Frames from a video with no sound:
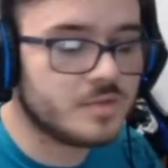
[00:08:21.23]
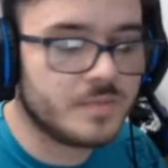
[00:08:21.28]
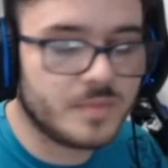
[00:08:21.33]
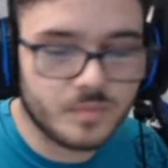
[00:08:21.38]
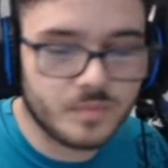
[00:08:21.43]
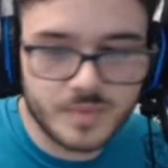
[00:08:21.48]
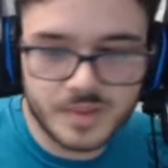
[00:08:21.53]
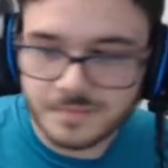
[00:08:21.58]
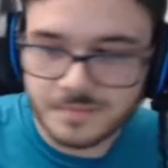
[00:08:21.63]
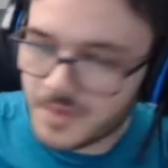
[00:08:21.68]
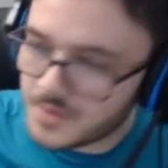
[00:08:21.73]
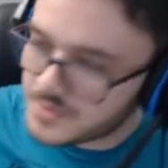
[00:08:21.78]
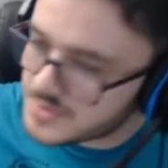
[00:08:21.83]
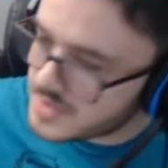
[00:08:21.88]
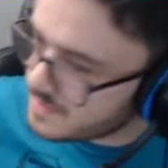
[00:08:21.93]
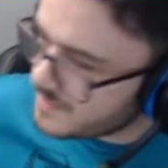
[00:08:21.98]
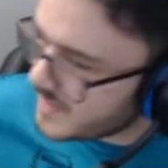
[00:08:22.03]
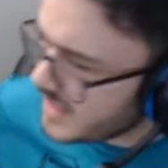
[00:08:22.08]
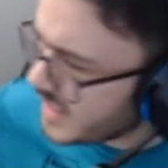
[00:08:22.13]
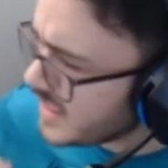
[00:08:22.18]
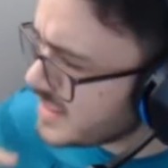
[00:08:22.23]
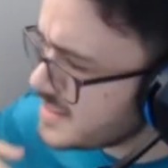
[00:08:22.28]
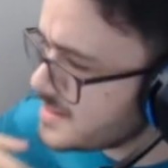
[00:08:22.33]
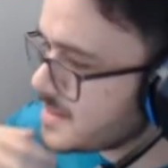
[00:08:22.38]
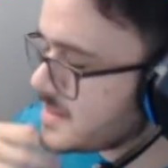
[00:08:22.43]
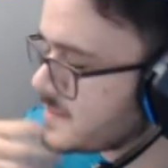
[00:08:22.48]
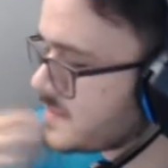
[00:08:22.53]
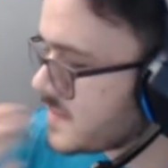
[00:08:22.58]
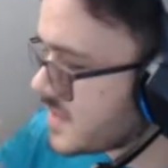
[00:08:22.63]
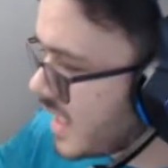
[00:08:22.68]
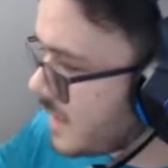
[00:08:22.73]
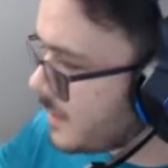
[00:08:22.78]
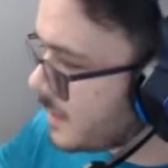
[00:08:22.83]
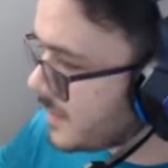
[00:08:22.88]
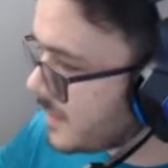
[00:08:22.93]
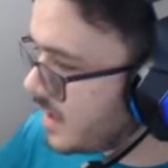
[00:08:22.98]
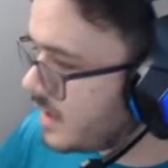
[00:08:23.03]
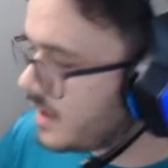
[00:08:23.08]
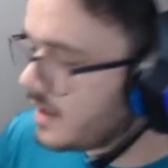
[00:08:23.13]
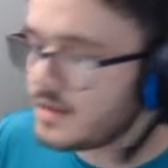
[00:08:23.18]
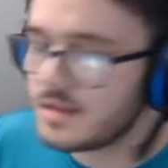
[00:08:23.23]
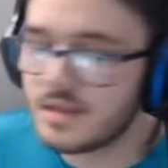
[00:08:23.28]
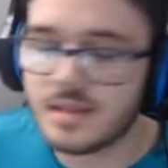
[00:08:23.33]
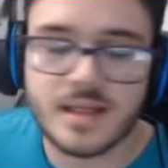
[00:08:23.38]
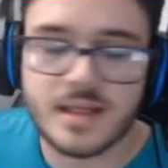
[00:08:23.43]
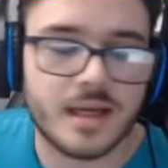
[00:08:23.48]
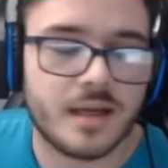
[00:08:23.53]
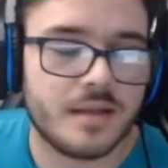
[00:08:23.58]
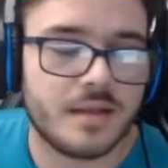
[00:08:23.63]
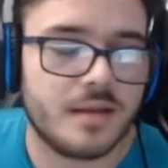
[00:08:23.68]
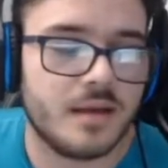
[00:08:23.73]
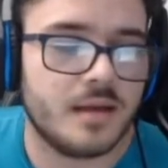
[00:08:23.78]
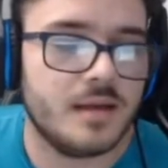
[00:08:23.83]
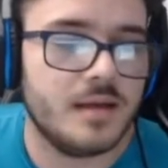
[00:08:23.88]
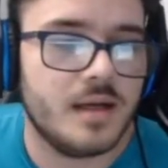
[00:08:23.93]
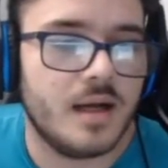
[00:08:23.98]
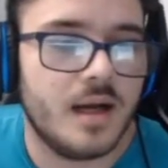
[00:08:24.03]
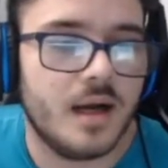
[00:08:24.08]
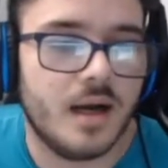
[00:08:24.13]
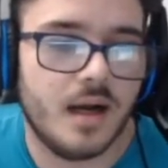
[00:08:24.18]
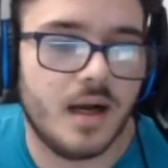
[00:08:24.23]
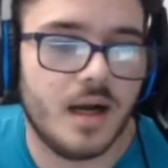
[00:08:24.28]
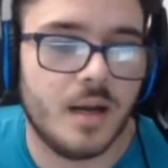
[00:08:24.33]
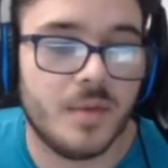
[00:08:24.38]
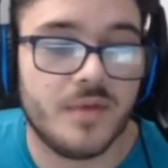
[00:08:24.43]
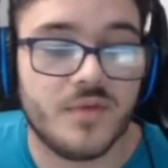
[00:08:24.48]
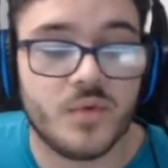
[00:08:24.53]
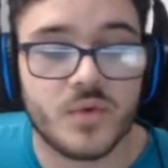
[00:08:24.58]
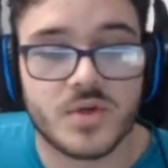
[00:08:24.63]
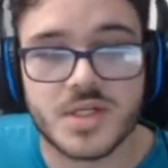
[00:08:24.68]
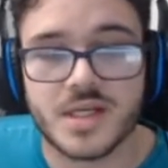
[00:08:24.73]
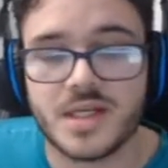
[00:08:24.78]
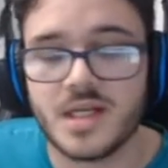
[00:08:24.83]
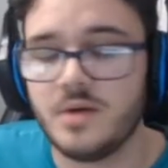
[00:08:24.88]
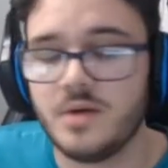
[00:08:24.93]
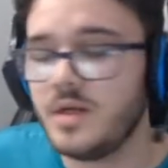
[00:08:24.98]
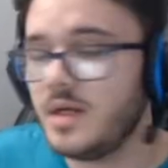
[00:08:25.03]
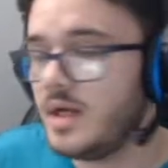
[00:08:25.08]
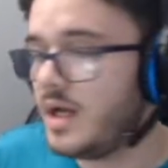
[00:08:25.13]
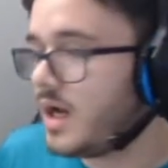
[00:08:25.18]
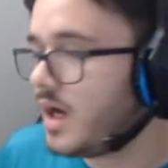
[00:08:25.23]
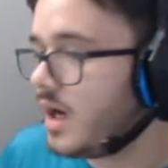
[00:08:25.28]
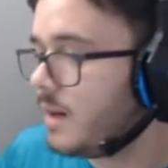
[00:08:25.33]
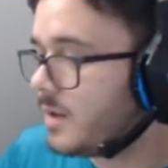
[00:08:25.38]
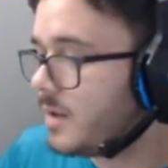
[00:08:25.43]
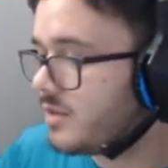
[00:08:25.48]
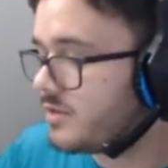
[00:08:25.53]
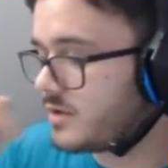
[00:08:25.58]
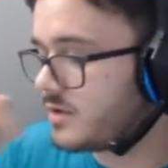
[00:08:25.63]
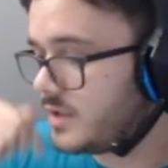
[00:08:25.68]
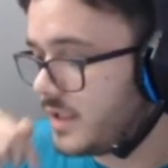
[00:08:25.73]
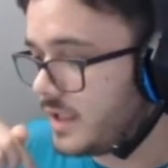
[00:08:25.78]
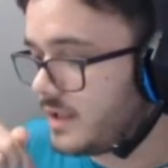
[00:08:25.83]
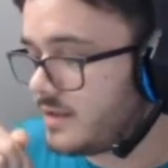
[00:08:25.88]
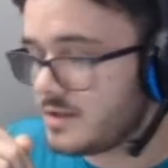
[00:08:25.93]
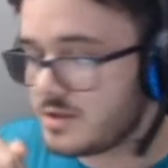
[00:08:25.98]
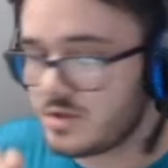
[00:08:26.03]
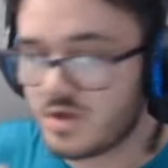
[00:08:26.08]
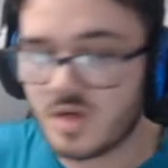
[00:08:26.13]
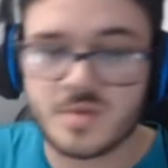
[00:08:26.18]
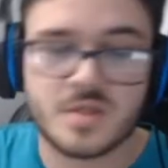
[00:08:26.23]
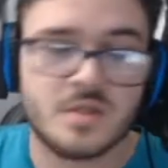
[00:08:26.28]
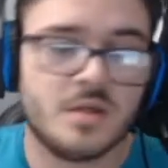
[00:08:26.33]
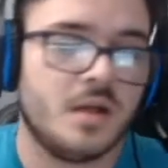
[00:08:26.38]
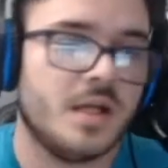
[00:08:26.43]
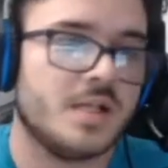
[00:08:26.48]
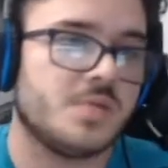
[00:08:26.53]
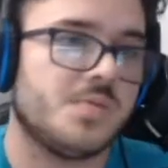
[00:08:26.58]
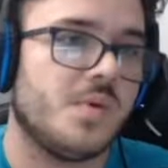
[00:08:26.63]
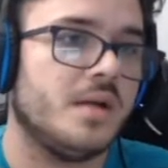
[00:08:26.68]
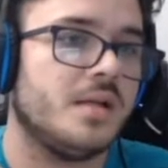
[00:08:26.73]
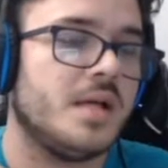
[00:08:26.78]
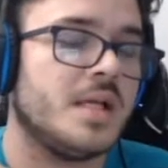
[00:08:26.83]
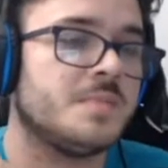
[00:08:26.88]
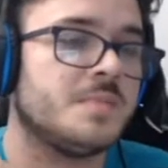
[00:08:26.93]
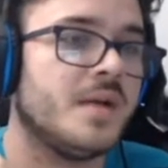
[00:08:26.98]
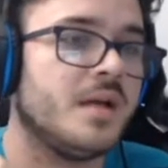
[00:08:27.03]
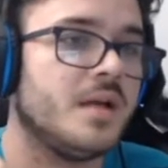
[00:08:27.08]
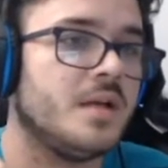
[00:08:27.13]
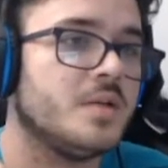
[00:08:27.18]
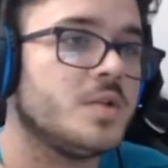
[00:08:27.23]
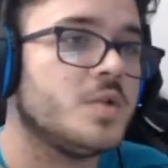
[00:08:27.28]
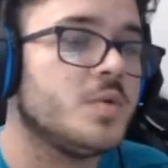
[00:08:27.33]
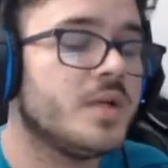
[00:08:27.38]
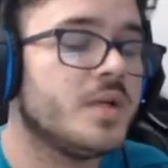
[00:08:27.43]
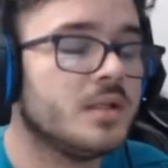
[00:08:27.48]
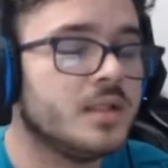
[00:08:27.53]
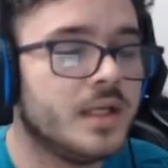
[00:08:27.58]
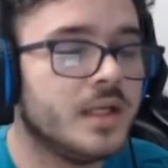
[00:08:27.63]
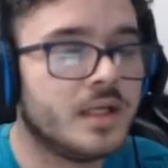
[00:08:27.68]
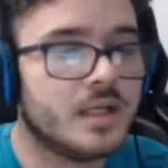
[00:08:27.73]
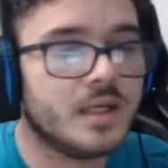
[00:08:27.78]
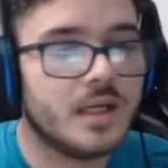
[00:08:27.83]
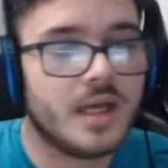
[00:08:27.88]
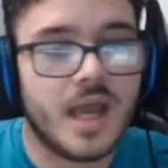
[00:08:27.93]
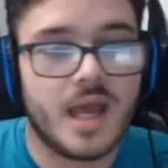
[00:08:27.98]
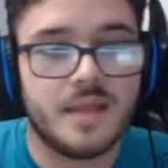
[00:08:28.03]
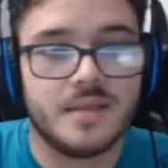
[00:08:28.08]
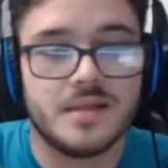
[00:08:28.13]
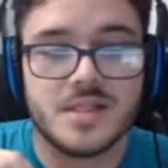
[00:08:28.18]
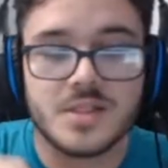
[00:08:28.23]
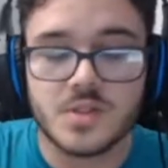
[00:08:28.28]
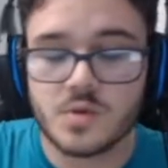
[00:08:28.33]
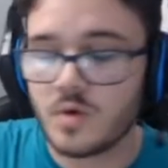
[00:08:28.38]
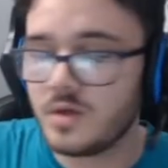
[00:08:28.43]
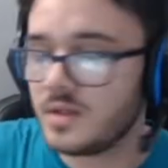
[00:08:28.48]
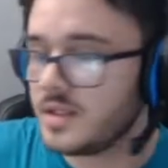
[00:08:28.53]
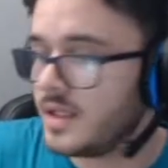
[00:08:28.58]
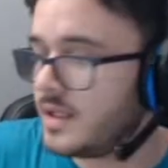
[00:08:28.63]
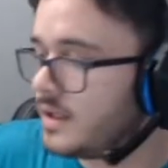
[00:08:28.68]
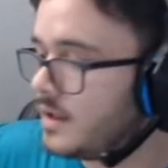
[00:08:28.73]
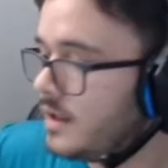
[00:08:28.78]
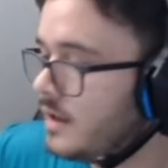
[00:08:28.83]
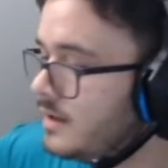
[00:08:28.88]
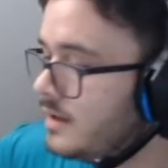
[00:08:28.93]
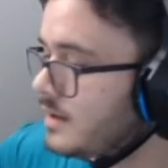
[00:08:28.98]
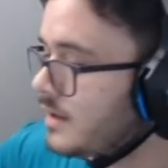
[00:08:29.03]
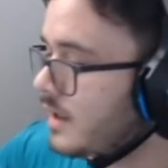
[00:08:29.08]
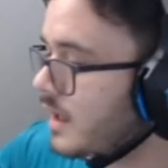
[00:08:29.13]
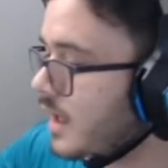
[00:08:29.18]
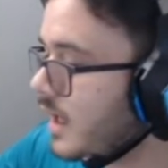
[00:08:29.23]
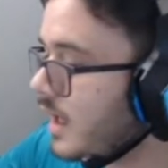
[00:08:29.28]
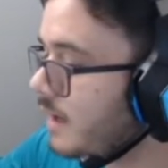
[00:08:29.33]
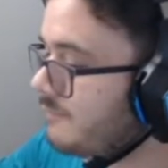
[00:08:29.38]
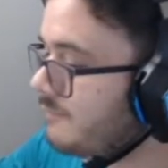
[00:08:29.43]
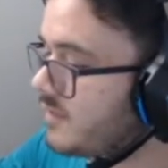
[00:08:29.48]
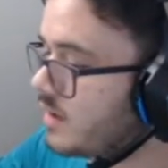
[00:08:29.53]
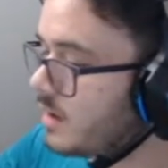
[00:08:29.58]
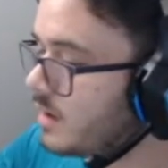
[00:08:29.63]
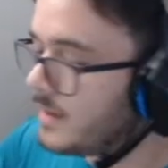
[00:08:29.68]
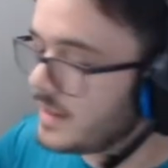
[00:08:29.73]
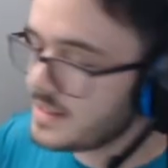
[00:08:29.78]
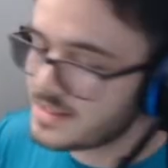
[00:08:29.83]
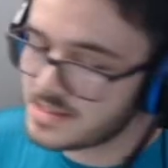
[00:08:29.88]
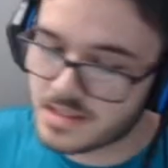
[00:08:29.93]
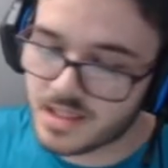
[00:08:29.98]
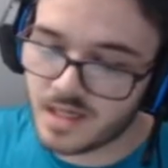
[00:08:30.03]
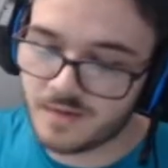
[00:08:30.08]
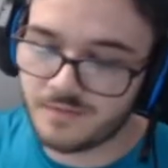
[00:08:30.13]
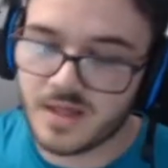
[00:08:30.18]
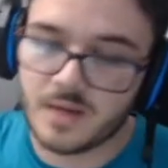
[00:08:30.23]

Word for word: We built most of the base, did some diamond mining, that kind of thing. Um, if you want to check it out, I'm going to throw the link in the description as well as my Twitter link and the Discord link um, for all my stuff.